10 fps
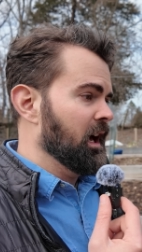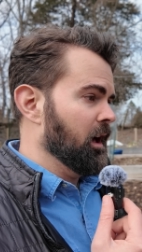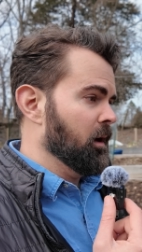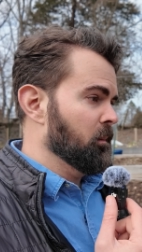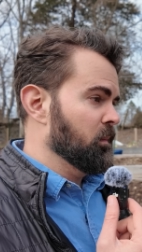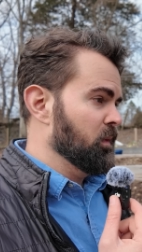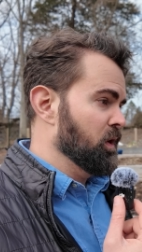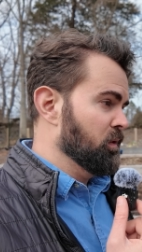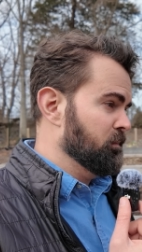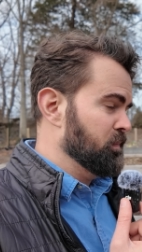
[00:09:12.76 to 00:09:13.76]

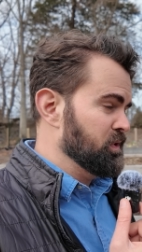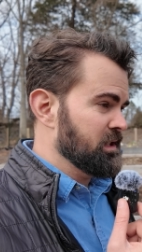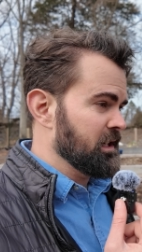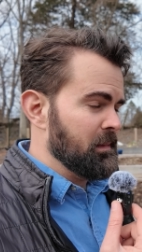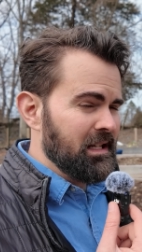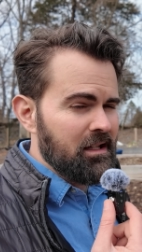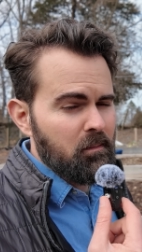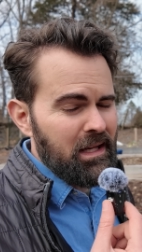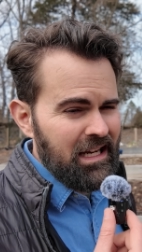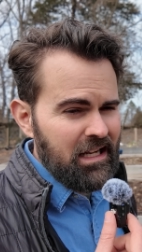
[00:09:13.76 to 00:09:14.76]
They're just going to be
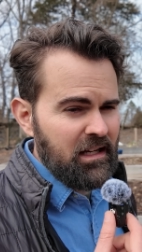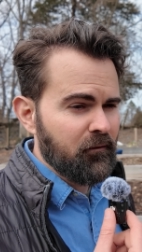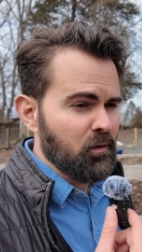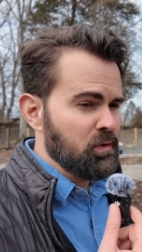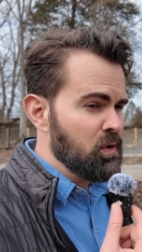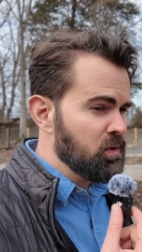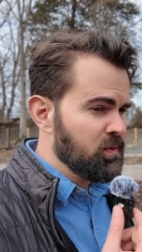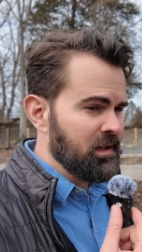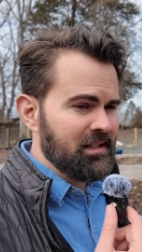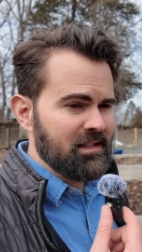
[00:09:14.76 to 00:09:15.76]
competing for
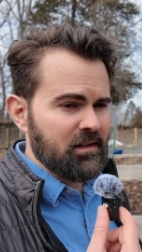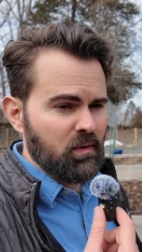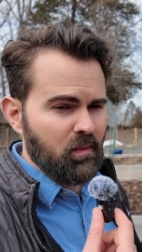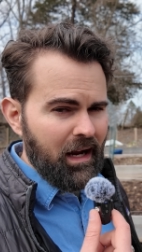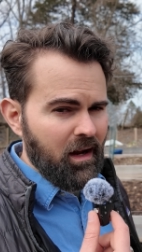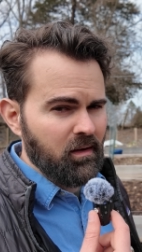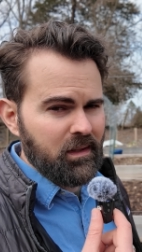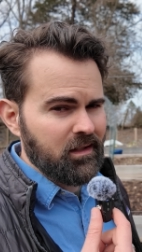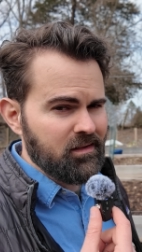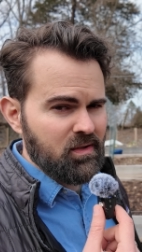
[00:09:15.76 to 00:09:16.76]
nutrients in the ground
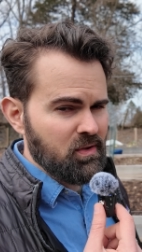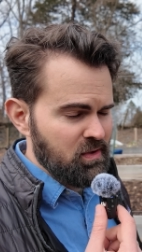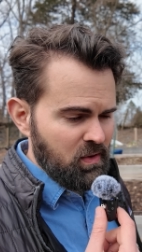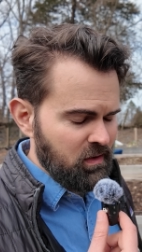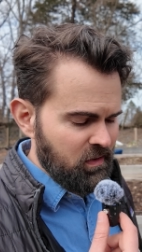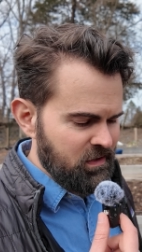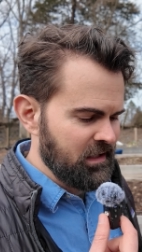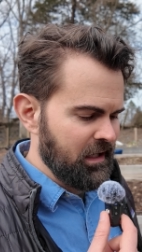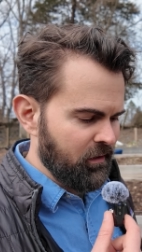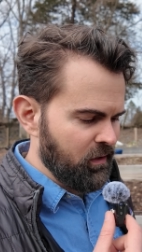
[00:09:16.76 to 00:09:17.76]
because they're so close
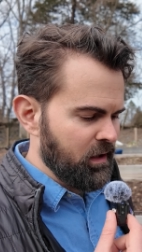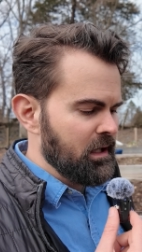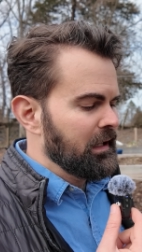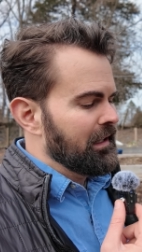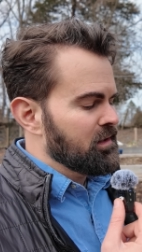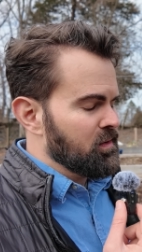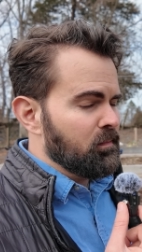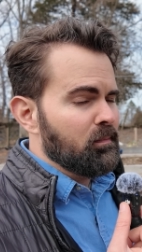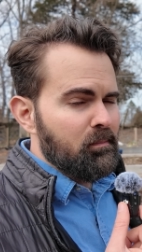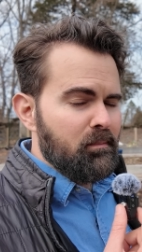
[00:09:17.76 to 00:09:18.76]
together. So
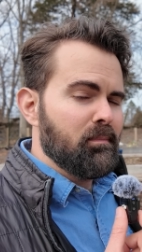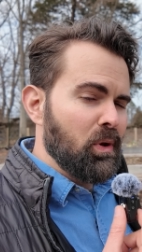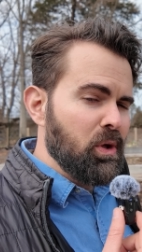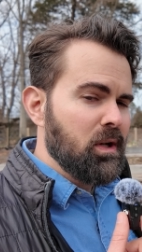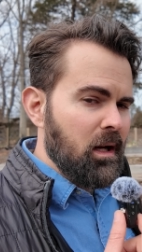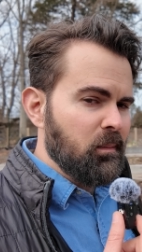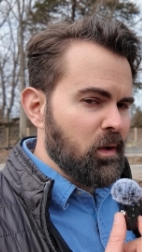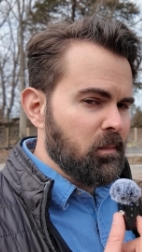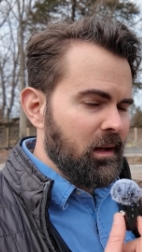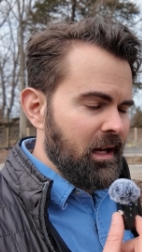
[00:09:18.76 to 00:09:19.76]
look up
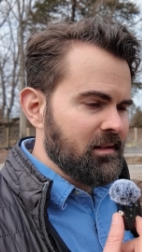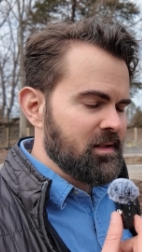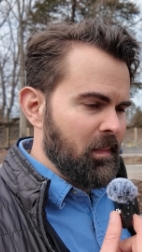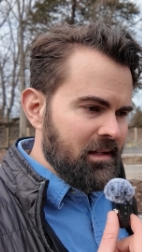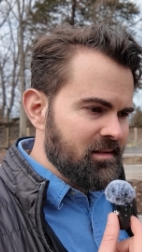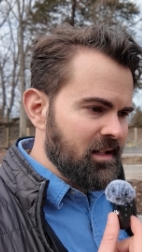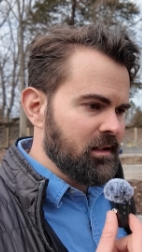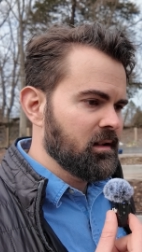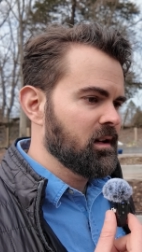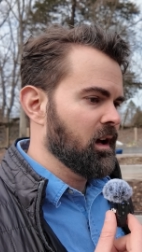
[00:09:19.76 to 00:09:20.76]
your plant
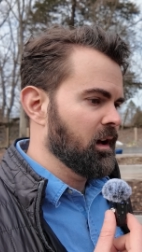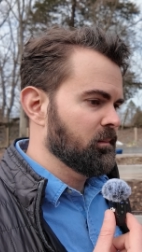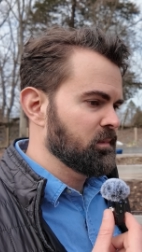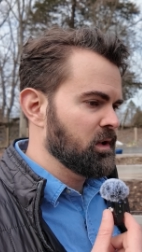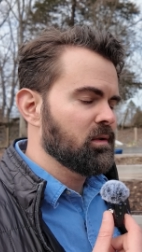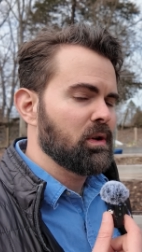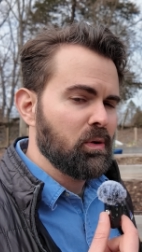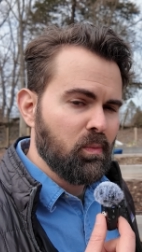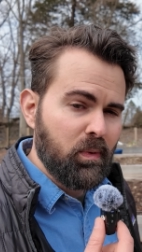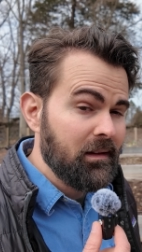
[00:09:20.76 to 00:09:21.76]
spacing,
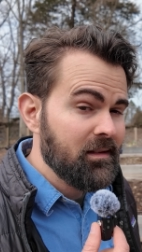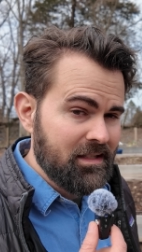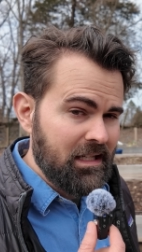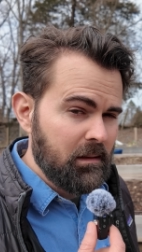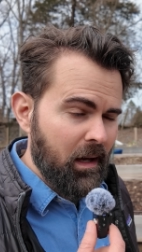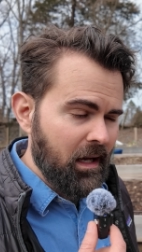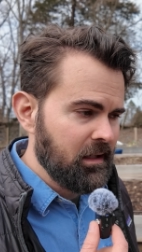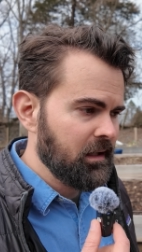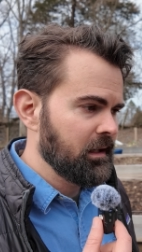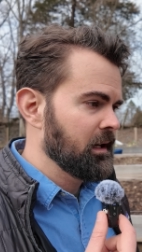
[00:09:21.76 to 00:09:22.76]
read the seed
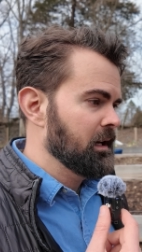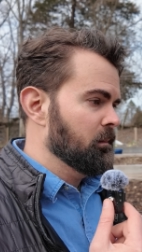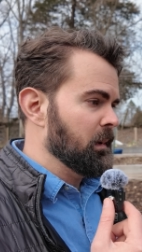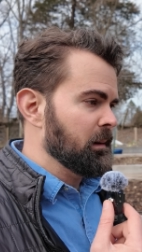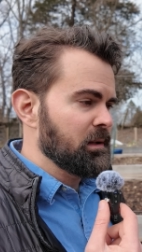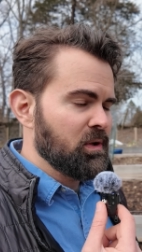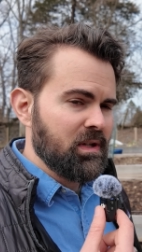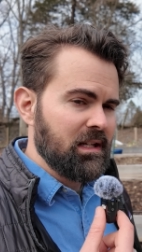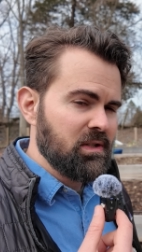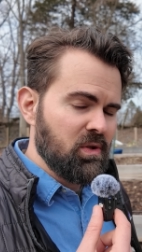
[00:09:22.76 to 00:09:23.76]
packet, maybe
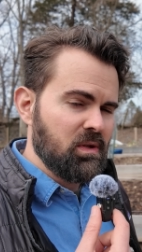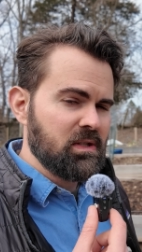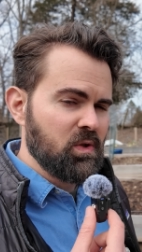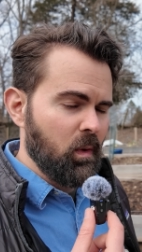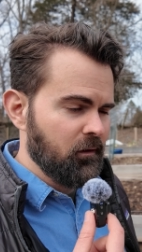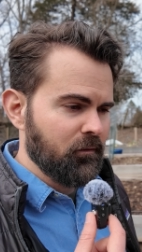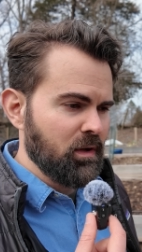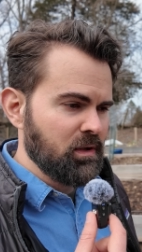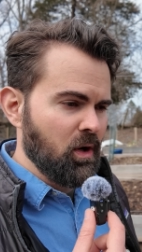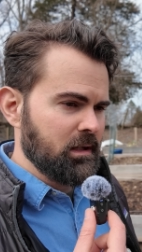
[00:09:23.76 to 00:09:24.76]
look into the square
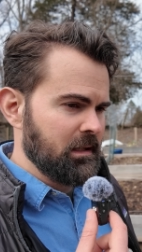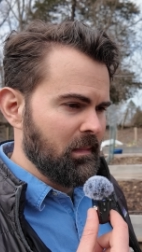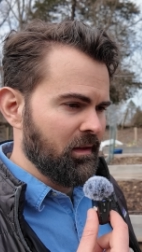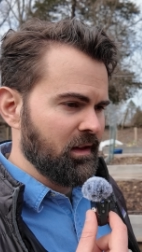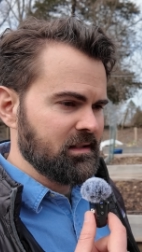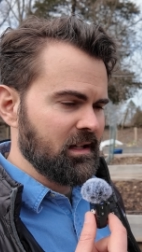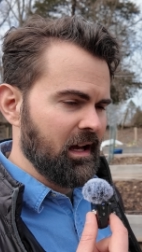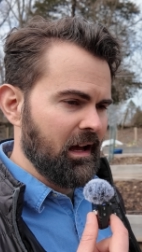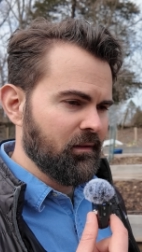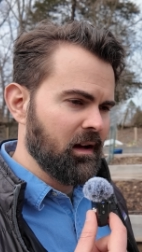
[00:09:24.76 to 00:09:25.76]
foot gardening method to
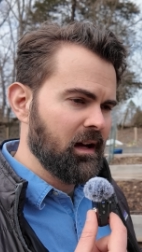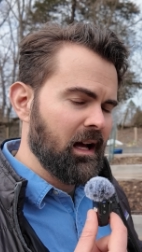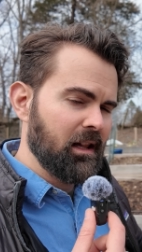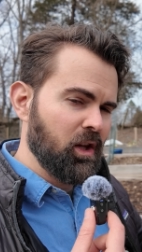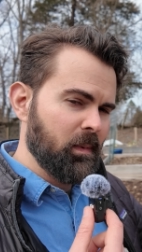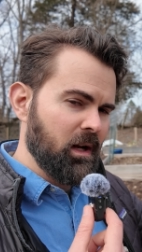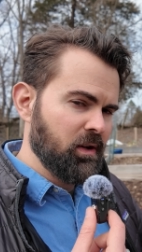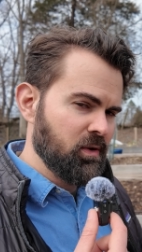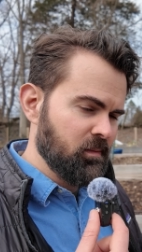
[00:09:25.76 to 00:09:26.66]
have a little bit